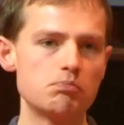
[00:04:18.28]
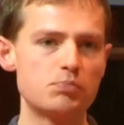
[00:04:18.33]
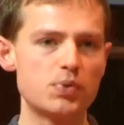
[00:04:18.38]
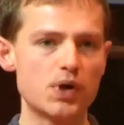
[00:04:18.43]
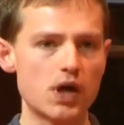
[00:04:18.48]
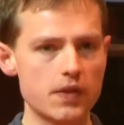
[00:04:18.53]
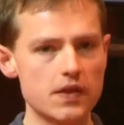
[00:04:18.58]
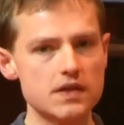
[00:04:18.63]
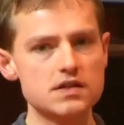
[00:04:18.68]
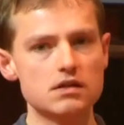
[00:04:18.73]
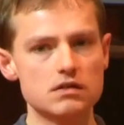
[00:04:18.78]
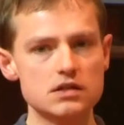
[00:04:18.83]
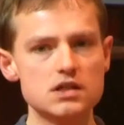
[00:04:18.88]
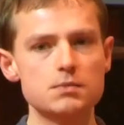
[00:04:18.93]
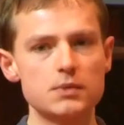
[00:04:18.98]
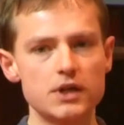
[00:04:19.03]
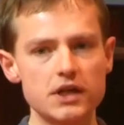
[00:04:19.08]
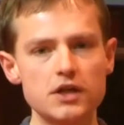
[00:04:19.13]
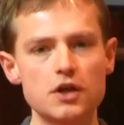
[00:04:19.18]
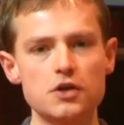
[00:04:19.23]
but there's
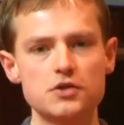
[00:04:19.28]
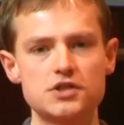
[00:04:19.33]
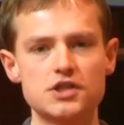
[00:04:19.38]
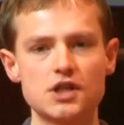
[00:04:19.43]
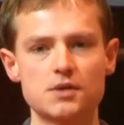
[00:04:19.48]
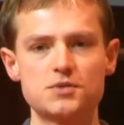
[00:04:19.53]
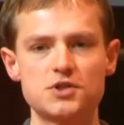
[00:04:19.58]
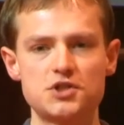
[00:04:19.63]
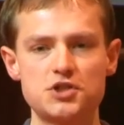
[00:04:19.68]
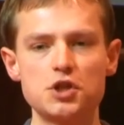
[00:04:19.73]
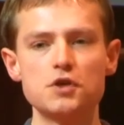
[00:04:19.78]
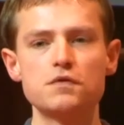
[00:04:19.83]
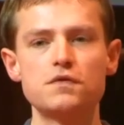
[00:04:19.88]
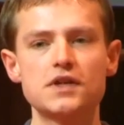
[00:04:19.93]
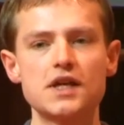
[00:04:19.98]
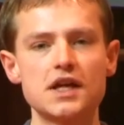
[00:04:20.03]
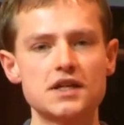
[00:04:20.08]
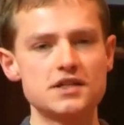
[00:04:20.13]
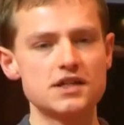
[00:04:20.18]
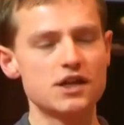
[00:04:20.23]
ultimately no substitute for
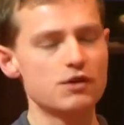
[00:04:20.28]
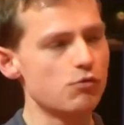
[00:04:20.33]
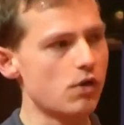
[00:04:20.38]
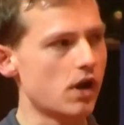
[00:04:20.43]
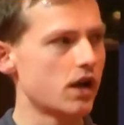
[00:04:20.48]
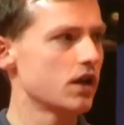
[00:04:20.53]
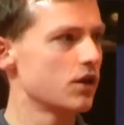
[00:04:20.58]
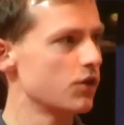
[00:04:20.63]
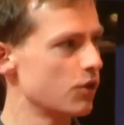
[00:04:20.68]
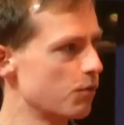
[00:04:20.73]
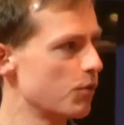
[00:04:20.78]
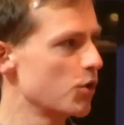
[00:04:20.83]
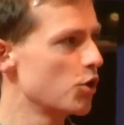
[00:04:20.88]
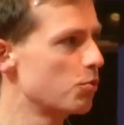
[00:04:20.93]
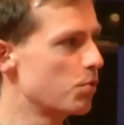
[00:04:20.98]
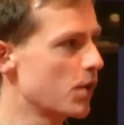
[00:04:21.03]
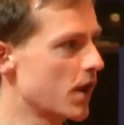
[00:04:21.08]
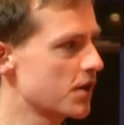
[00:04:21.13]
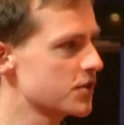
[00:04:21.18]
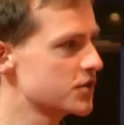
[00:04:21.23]
getting it running in the
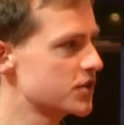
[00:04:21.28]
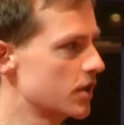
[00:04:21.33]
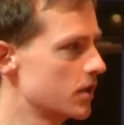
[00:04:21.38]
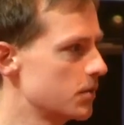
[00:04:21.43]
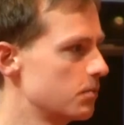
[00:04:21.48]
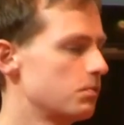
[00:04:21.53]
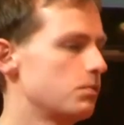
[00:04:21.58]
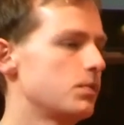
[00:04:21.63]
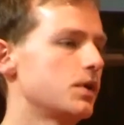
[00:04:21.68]
real browser